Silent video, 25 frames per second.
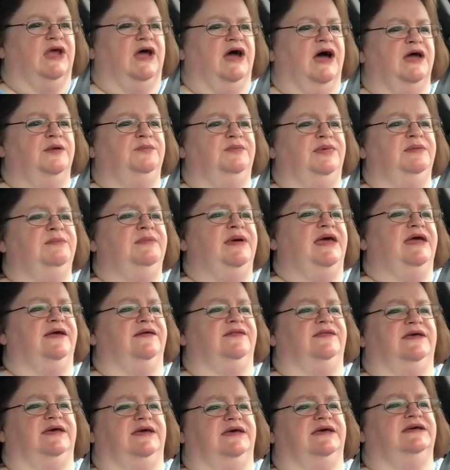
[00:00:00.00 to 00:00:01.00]
I'd be
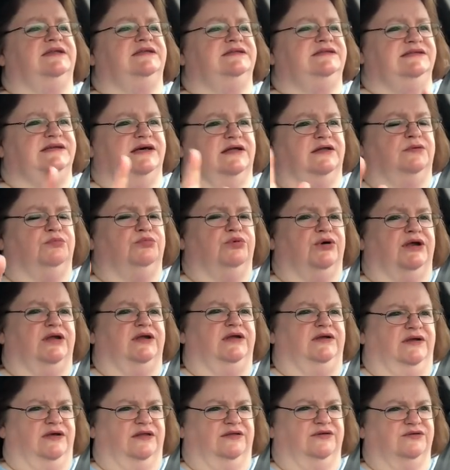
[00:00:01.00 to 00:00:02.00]
making the kids celebrate
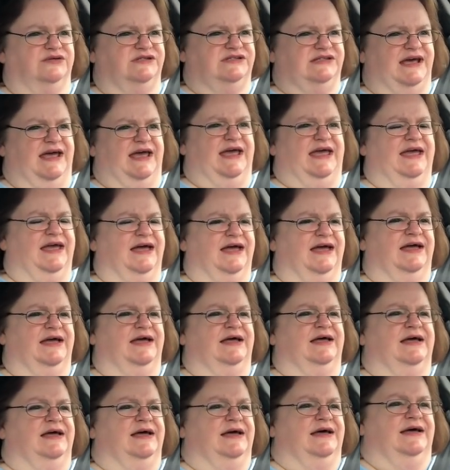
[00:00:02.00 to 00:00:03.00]
another day.
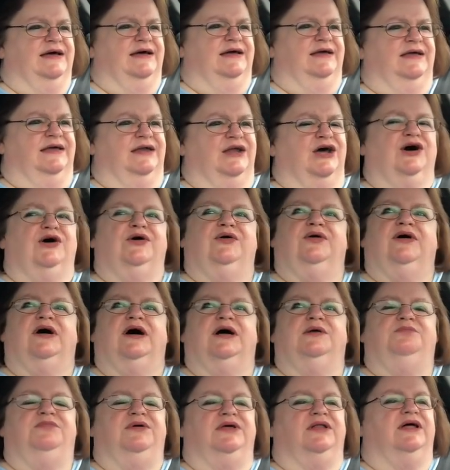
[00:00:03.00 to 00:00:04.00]
You know,
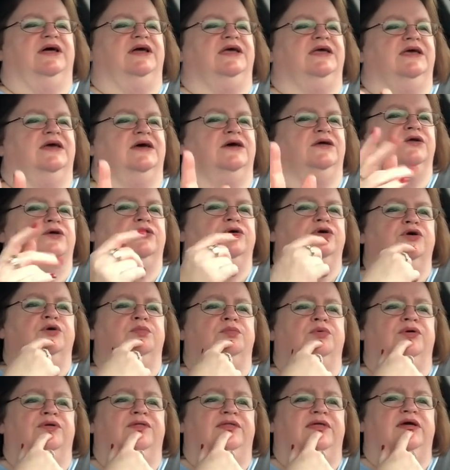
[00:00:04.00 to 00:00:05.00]
I'd be like, yeah, no,
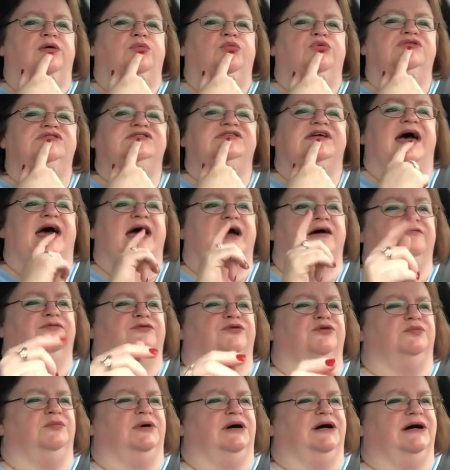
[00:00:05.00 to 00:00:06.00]
your birthday was
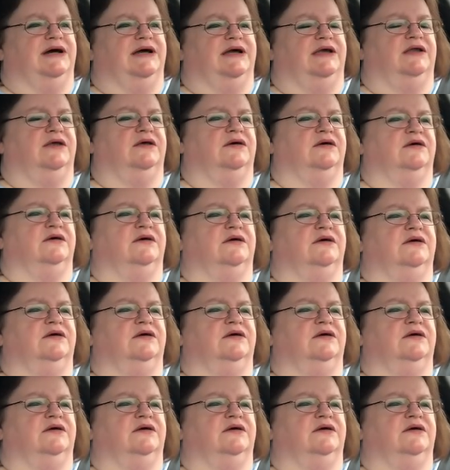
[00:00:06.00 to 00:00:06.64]
after mine.